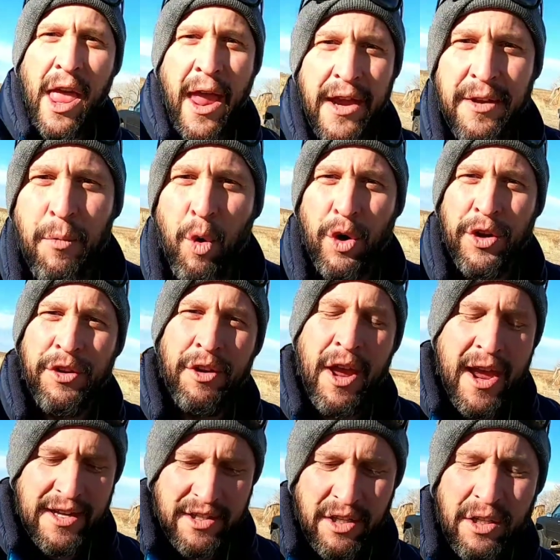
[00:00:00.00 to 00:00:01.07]
Hey, good morning, you
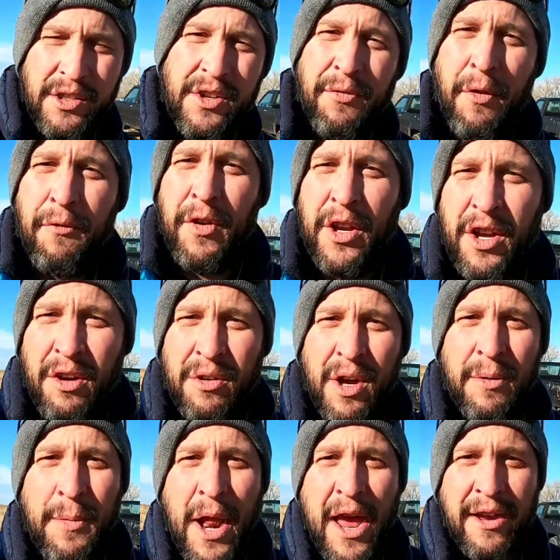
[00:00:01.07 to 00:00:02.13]
guys. A little different video
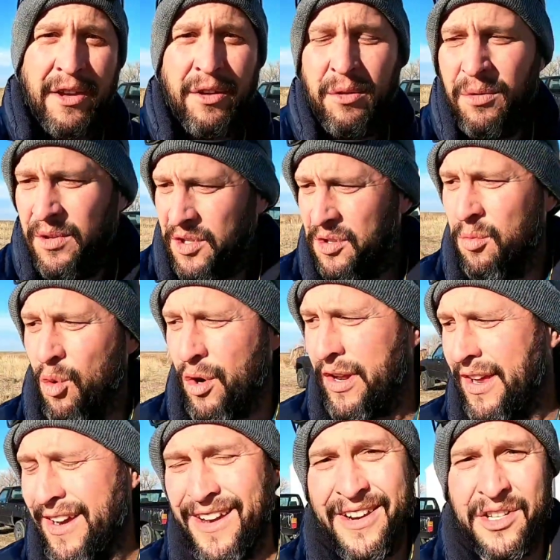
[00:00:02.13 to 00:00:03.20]
coming at you this
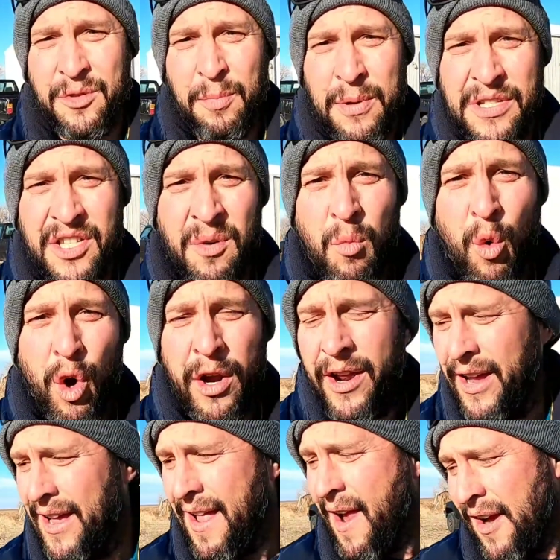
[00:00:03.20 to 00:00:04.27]
morning. I got to split some
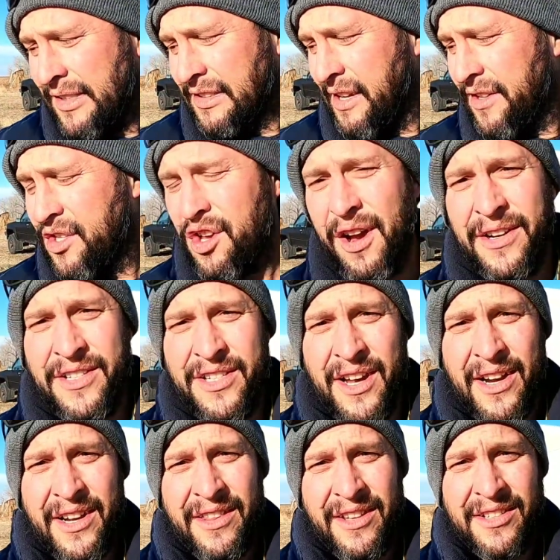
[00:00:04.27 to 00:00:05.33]
wood, and so I
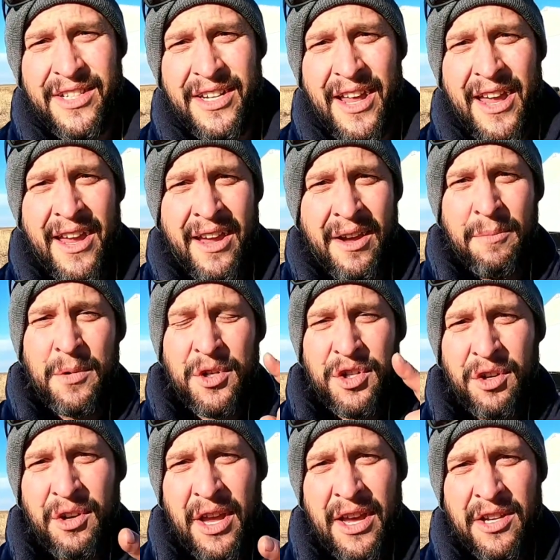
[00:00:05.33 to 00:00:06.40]
decided that today I'm going to
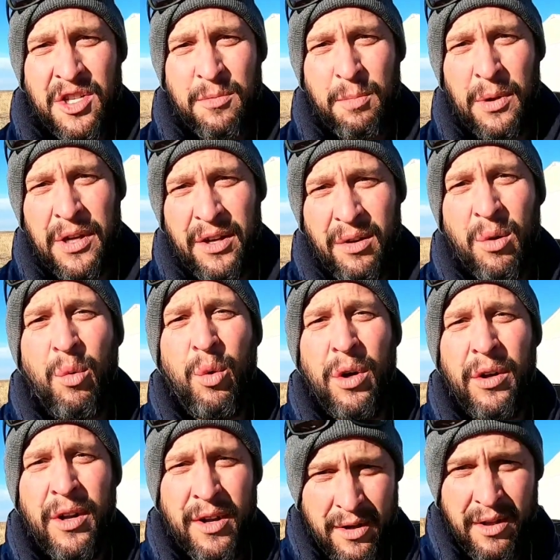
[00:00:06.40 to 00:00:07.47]
show you how to split
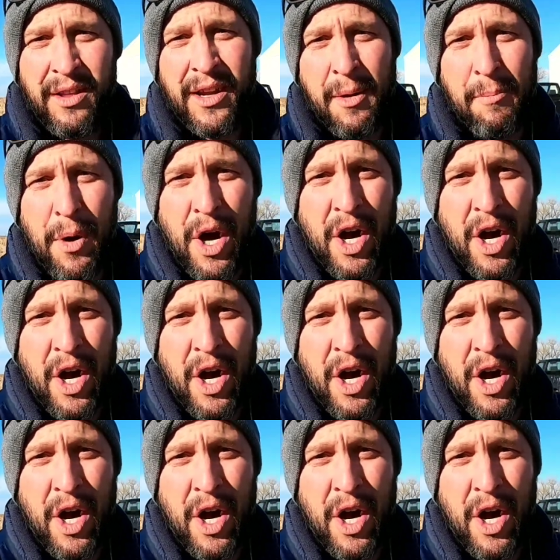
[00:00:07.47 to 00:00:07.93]
wood like a